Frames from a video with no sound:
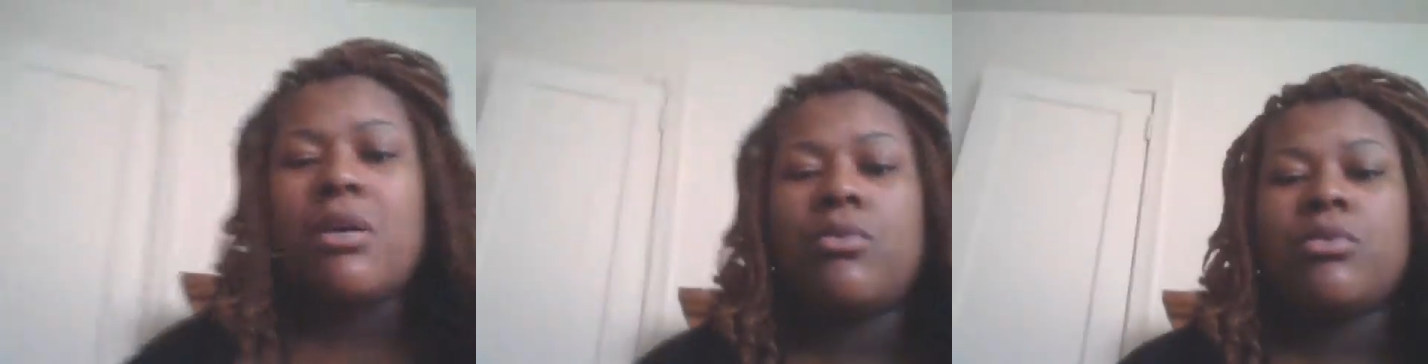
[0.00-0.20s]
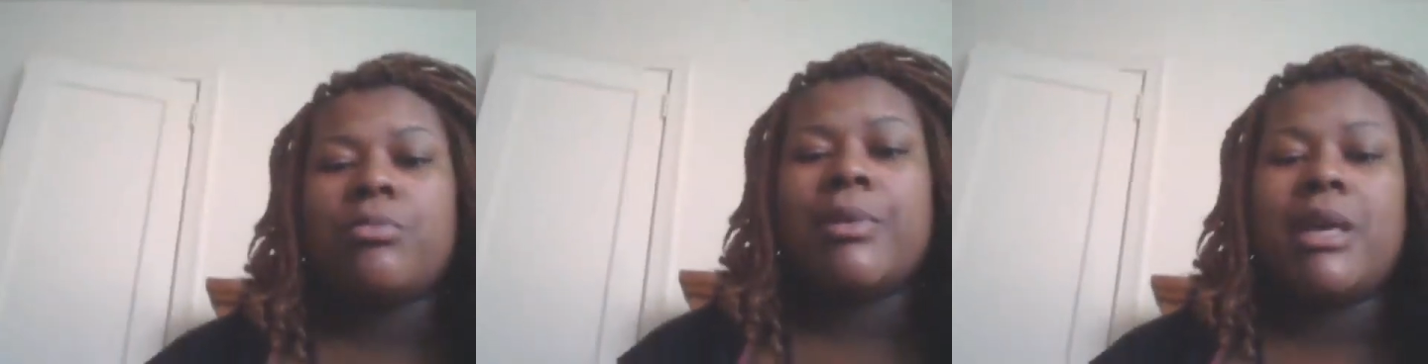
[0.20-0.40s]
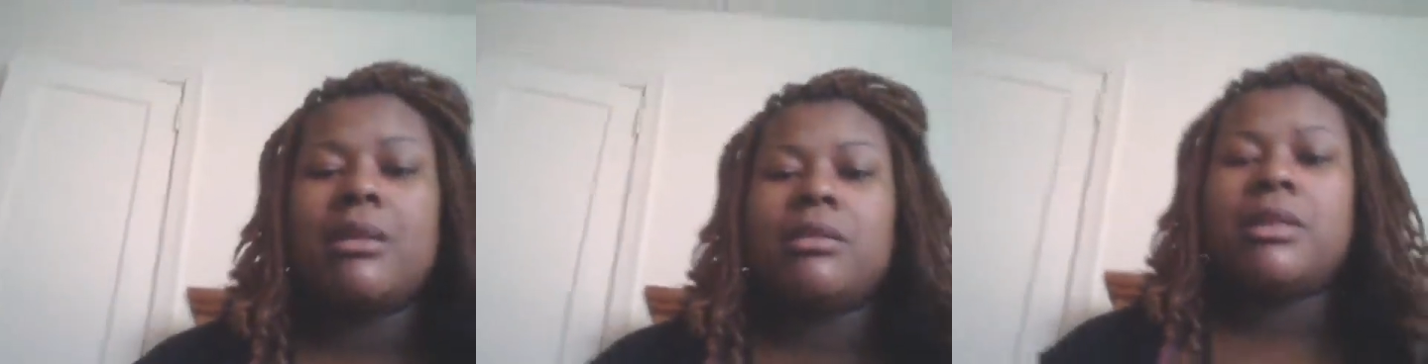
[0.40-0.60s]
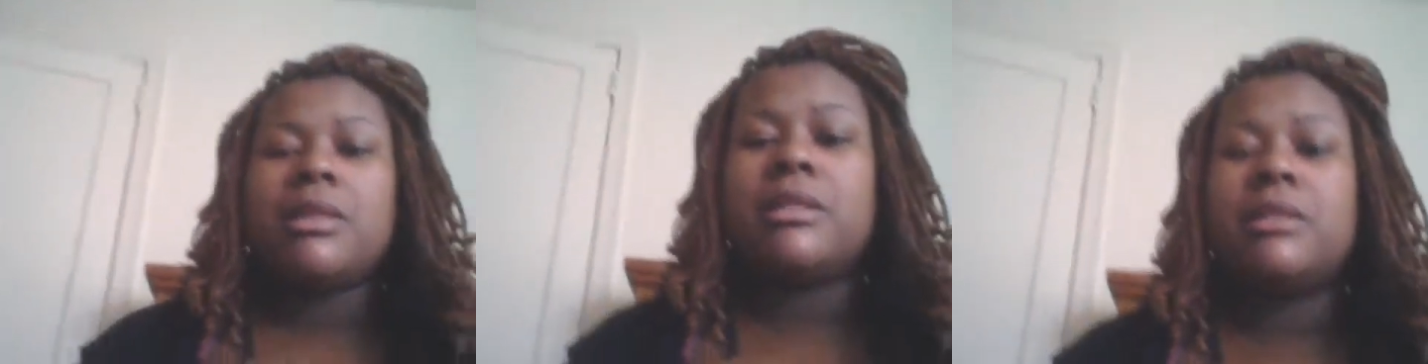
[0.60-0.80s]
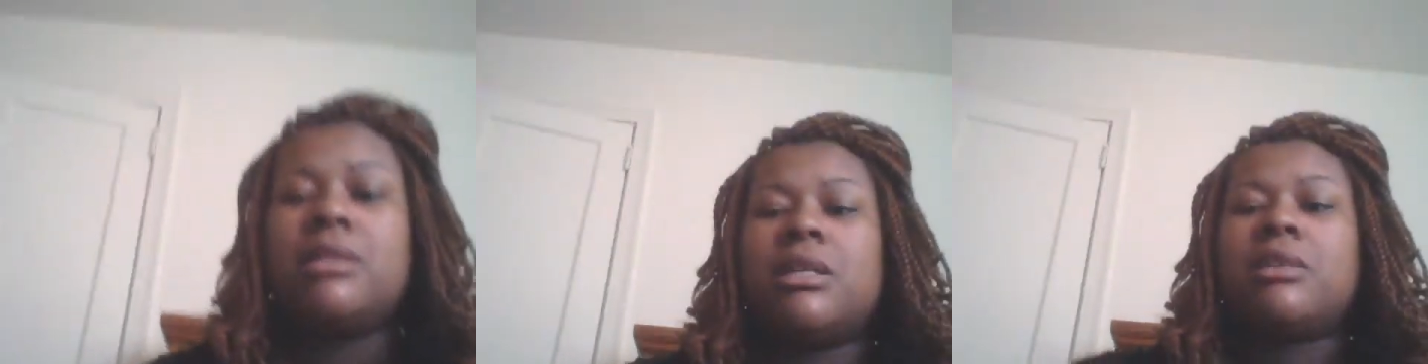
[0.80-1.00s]
will make
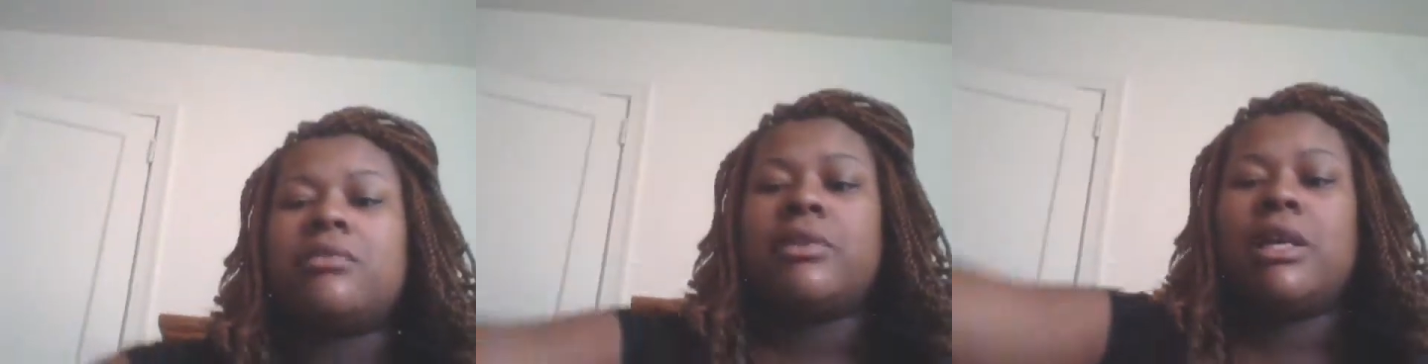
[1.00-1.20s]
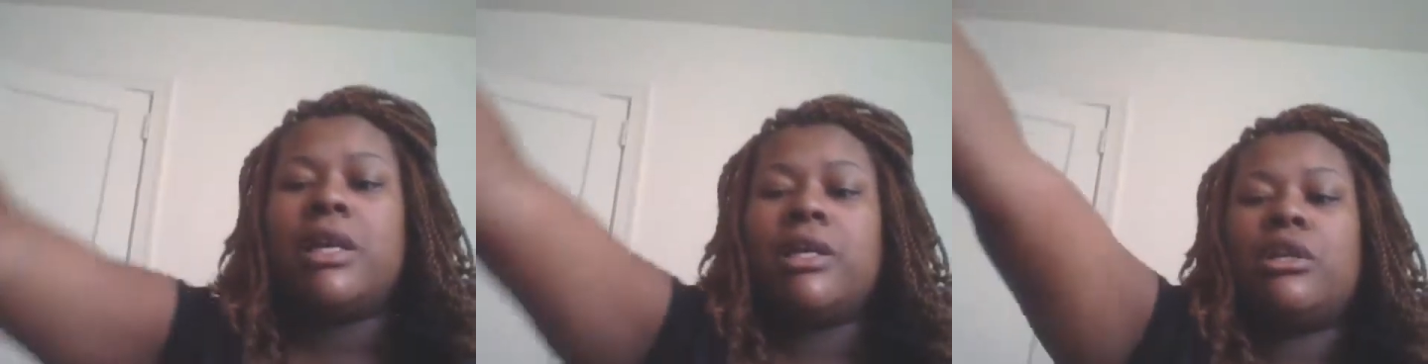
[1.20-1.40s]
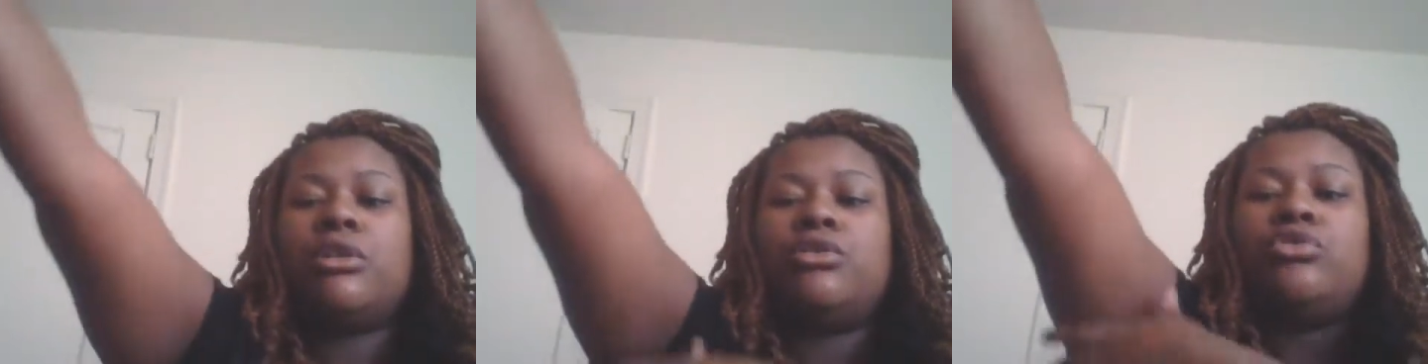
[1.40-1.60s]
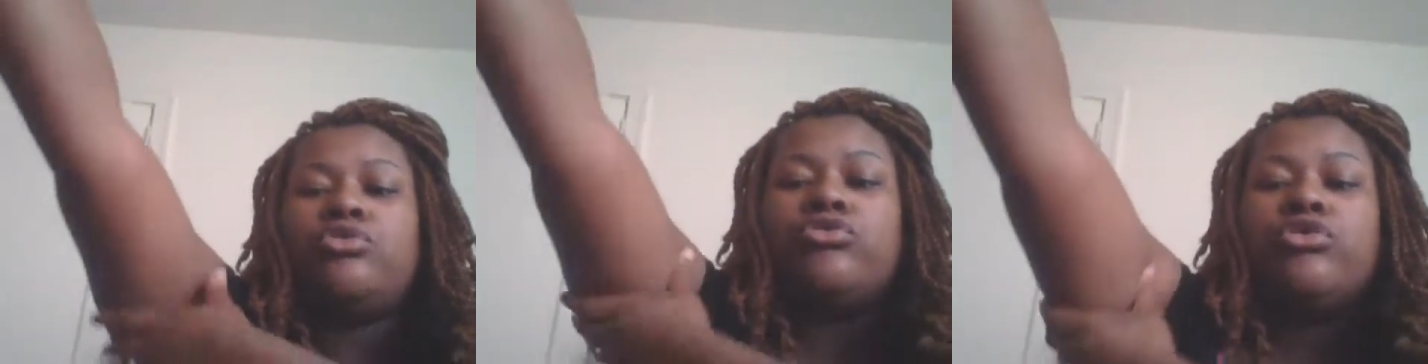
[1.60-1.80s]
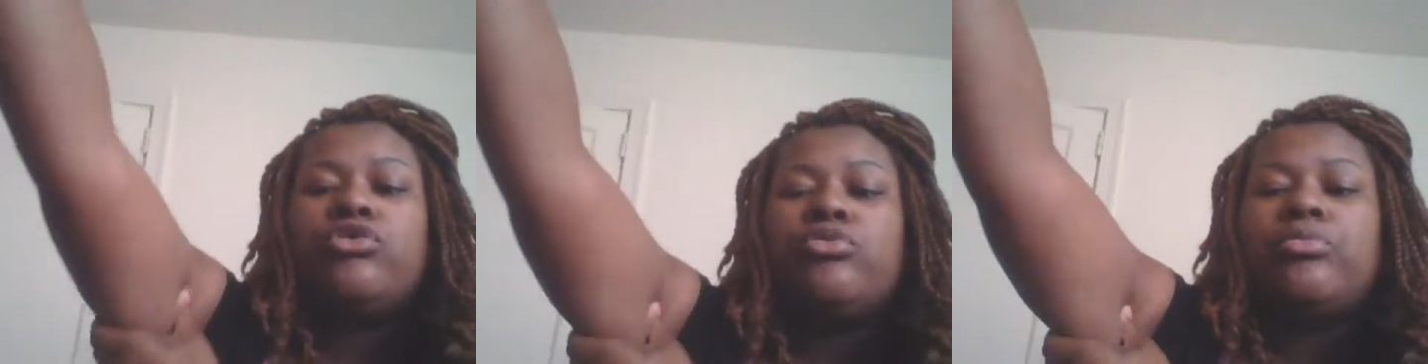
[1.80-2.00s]
this stuff like
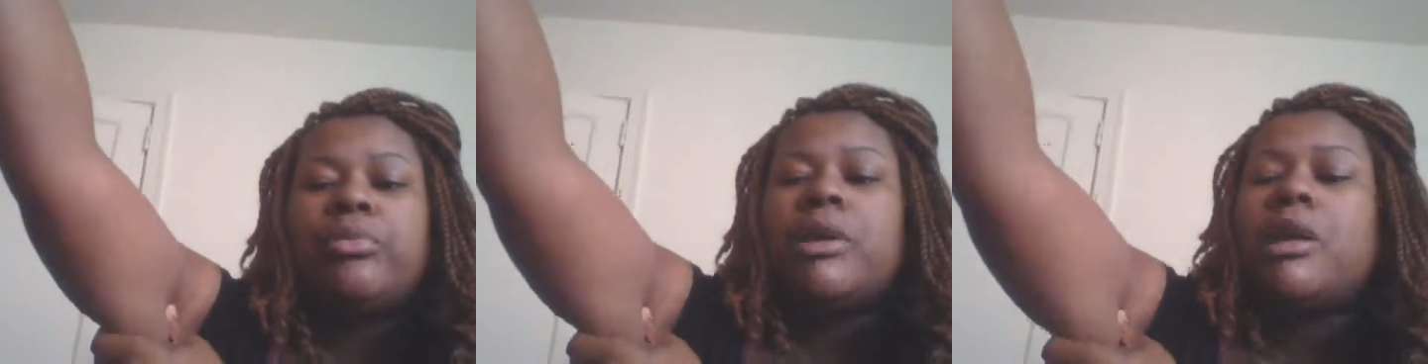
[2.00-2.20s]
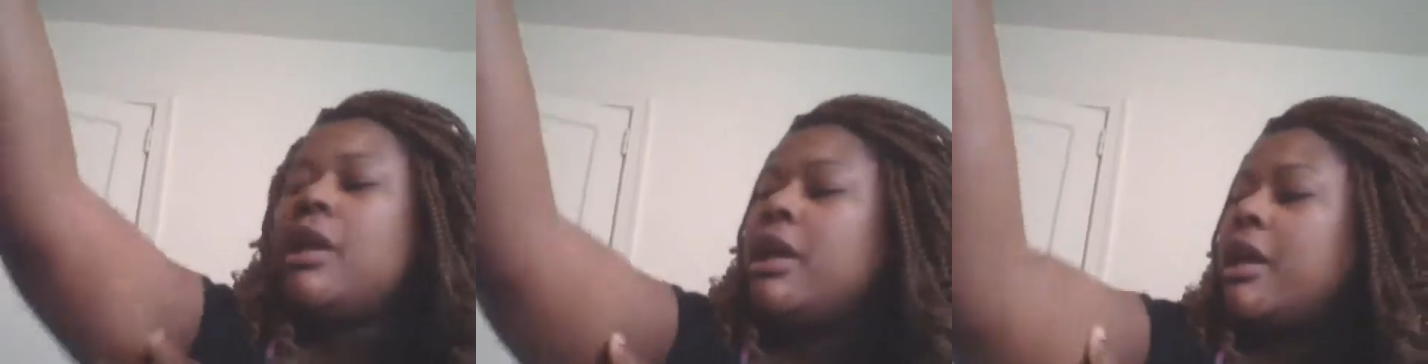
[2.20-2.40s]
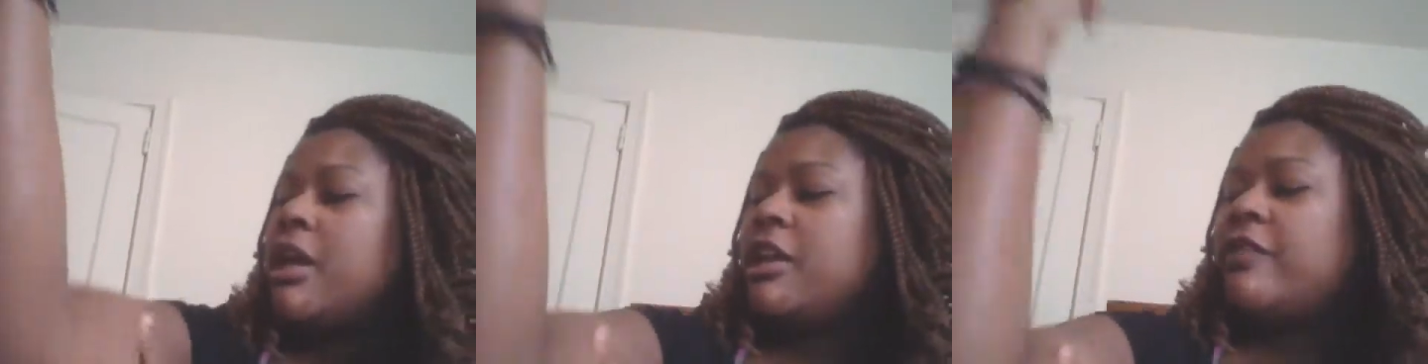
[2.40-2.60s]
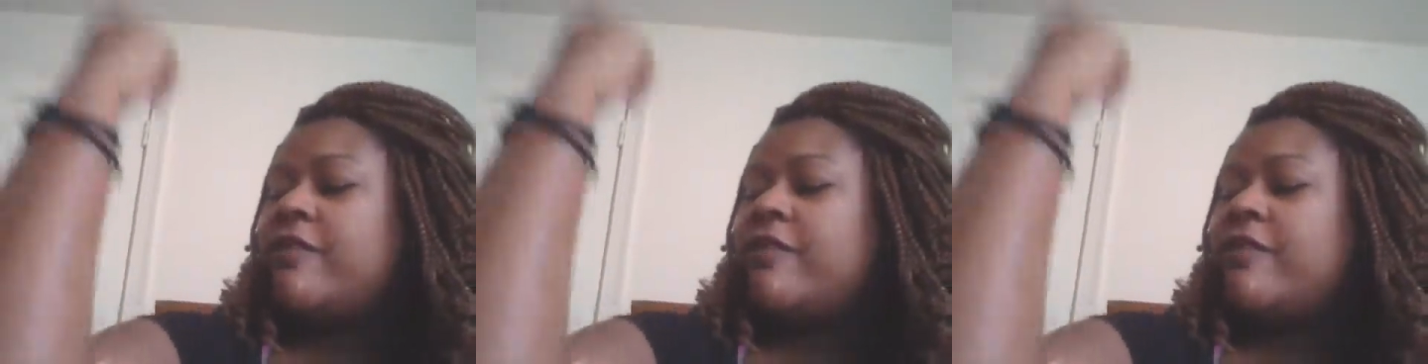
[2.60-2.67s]
and